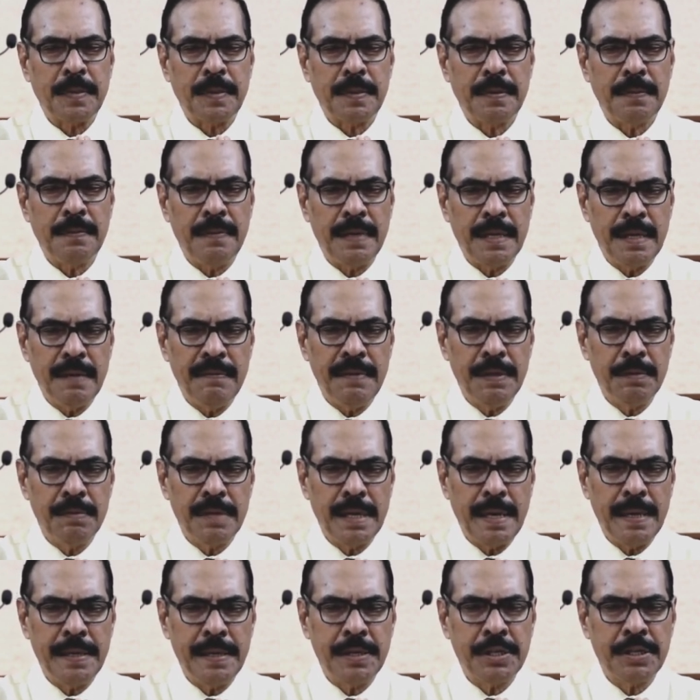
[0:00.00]
We give you
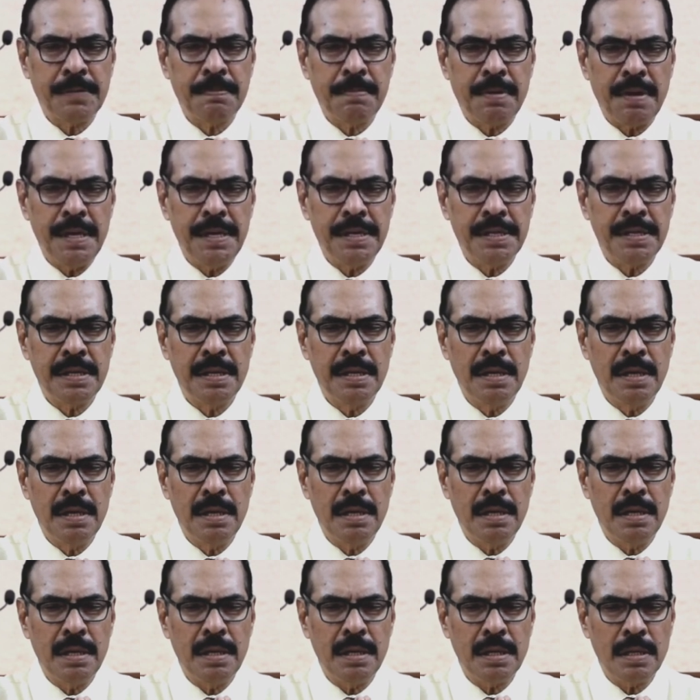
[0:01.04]
thanks, praise,
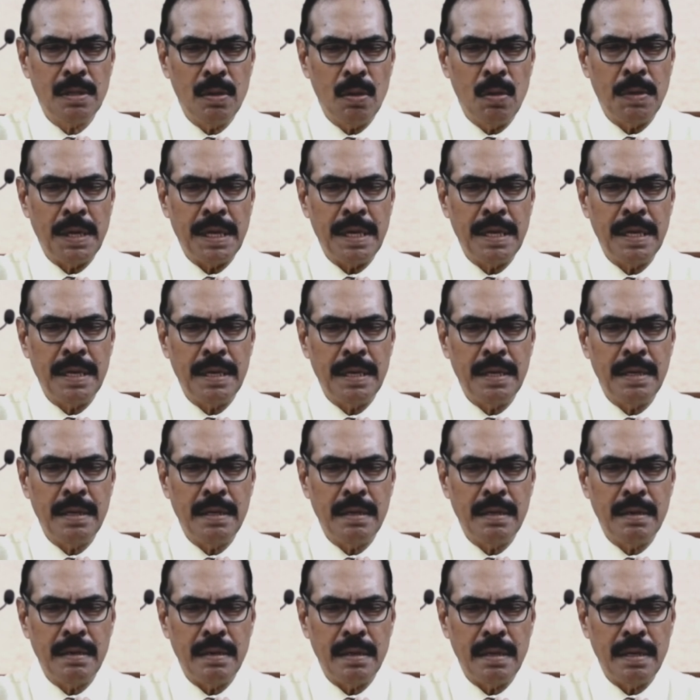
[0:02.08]
glory,
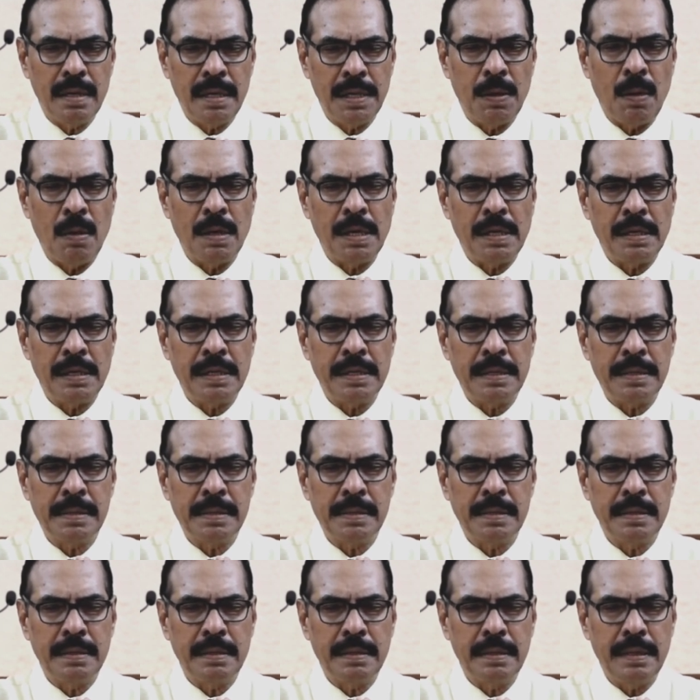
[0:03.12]
and honor.
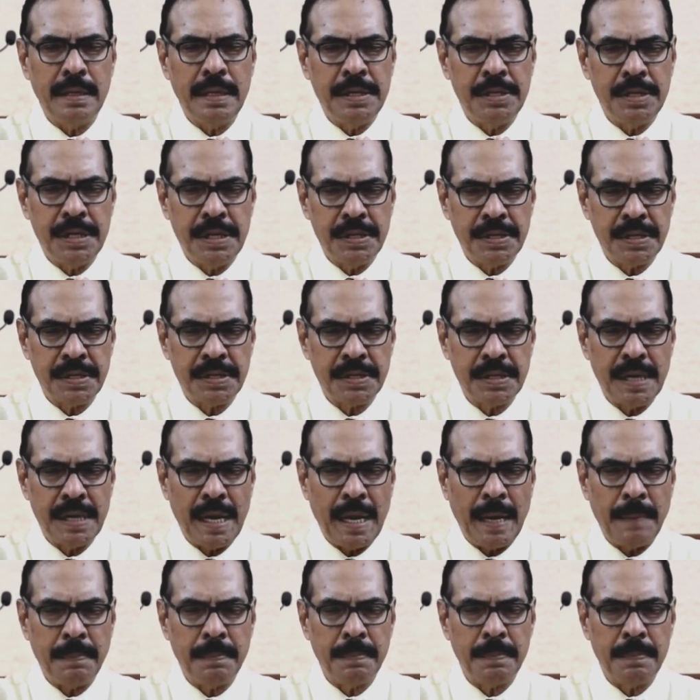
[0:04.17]
In Jesus'
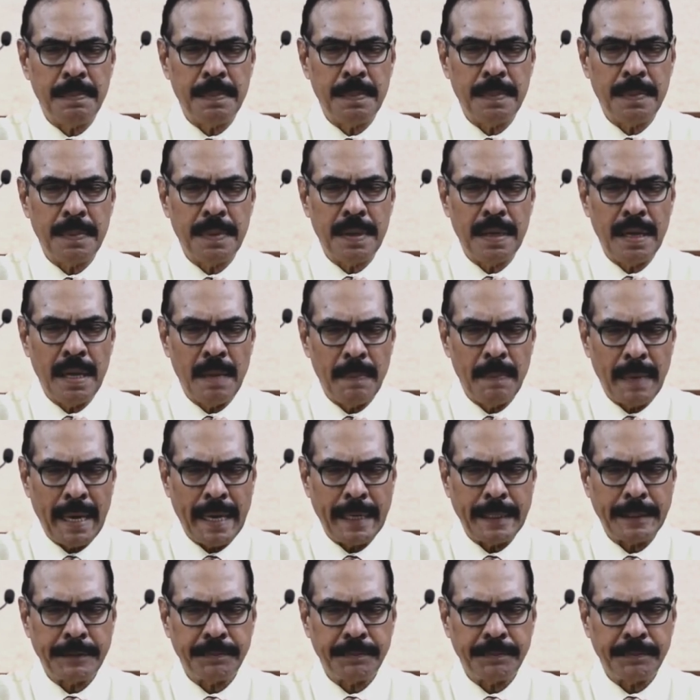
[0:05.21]
name, amen.